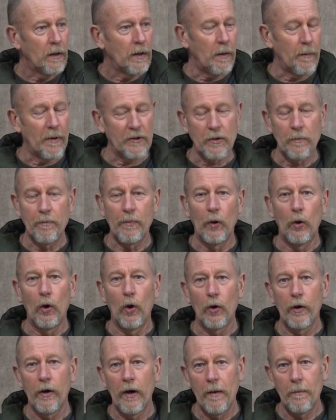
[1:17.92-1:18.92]
Imagine poor
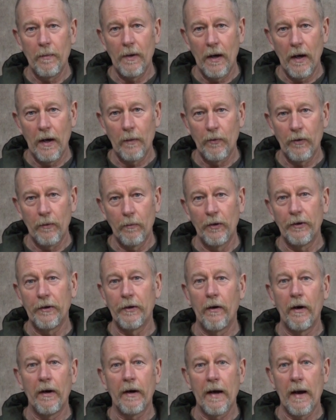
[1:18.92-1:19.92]
old Graham behind with a bloody
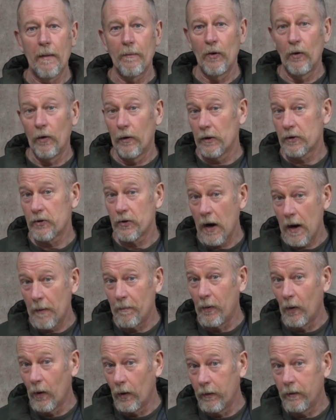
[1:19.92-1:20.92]
great camera on a
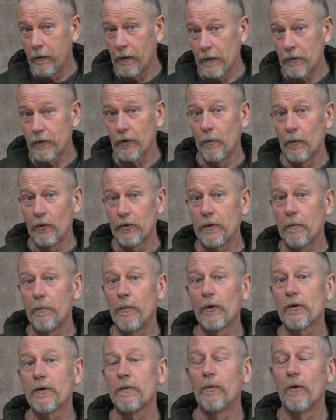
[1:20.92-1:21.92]
tripod, and it's almost
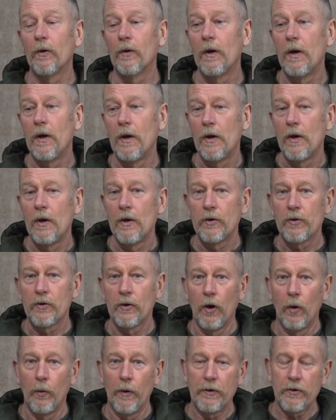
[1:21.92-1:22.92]
impossible.
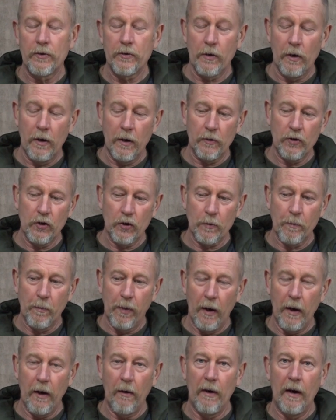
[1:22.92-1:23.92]
So we're trying to just
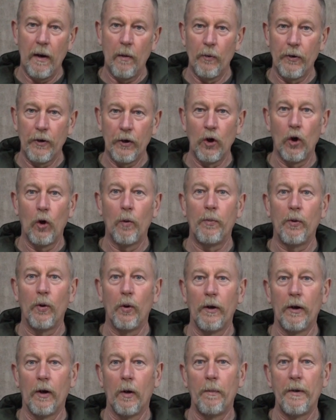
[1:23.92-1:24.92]
play around with the GoPro
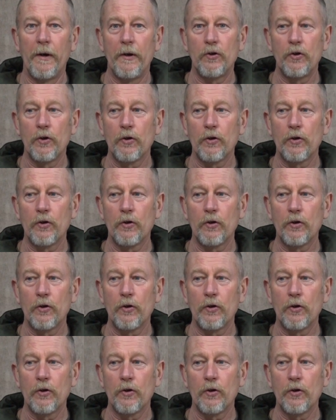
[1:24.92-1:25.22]
a little bit